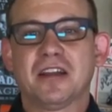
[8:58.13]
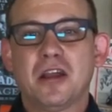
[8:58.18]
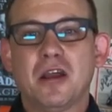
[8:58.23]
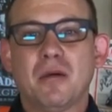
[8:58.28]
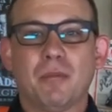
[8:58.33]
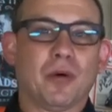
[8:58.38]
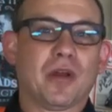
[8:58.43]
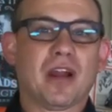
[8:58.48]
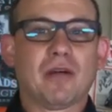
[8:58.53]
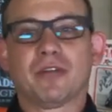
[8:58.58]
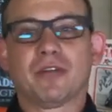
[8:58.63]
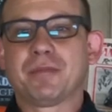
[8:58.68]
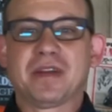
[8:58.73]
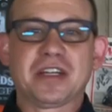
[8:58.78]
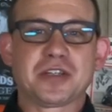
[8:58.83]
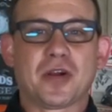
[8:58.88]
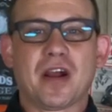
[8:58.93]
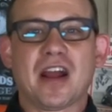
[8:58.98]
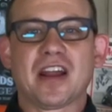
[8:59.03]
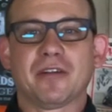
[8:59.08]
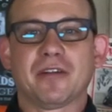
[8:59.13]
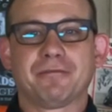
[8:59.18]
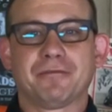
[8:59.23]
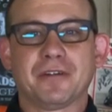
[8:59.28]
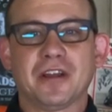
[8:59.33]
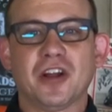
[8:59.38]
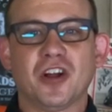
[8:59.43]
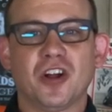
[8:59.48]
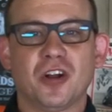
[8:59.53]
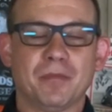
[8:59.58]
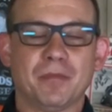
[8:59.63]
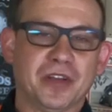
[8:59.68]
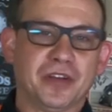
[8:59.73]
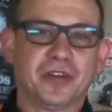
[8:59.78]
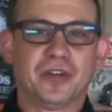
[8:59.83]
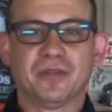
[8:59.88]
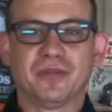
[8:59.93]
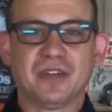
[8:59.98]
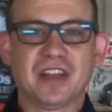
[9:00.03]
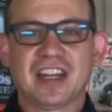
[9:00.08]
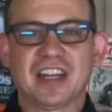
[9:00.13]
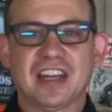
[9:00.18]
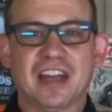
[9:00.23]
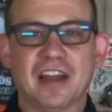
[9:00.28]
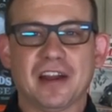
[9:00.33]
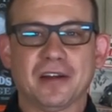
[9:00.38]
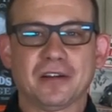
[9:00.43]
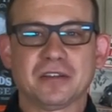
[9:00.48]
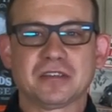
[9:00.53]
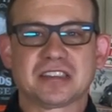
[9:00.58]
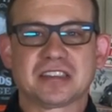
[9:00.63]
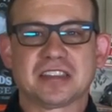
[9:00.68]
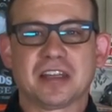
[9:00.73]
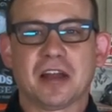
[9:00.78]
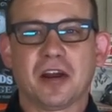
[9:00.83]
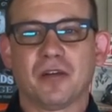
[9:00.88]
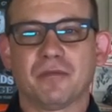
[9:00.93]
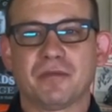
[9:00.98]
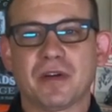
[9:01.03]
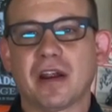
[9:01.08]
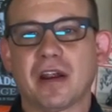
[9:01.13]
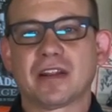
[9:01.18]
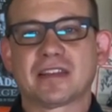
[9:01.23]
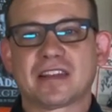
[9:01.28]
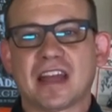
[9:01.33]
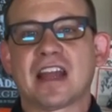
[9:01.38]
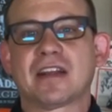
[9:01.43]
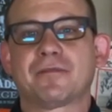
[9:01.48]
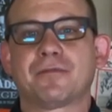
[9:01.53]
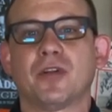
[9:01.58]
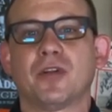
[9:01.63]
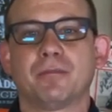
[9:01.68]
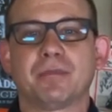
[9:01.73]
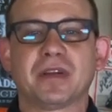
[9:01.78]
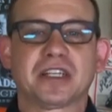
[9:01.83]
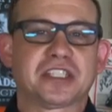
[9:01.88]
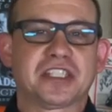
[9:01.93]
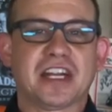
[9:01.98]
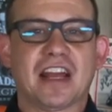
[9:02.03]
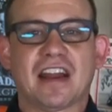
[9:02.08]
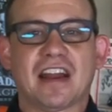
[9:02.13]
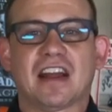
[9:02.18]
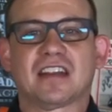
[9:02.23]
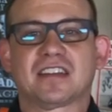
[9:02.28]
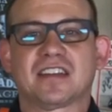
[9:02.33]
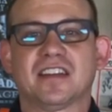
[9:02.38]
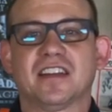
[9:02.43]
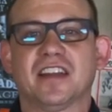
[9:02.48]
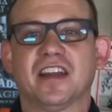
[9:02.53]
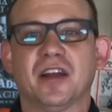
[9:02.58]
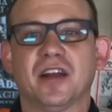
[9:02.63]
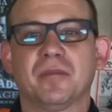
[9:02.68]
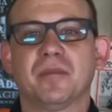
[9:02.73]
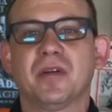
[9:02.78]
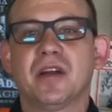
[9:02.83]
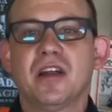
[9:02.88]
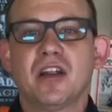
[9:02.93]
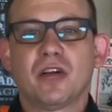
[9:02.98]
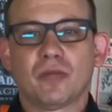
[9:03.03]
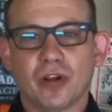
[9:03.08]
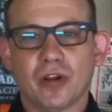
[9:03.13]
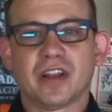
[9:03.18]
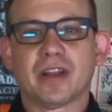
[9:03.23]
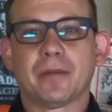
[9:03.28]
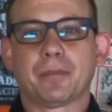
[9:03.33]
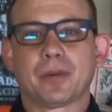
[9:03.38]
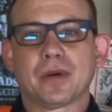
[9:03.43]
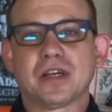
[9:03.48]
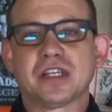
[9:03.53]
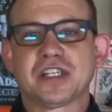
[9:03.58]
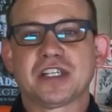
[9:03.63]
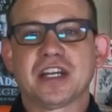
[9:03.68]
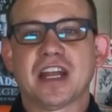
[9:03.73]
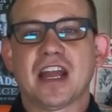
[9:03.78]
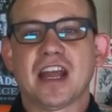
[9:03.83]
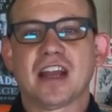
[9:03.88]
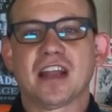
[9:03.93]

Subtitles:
put up with me trying to film and do videos. So very thankful and big shout out to them. Really appreciate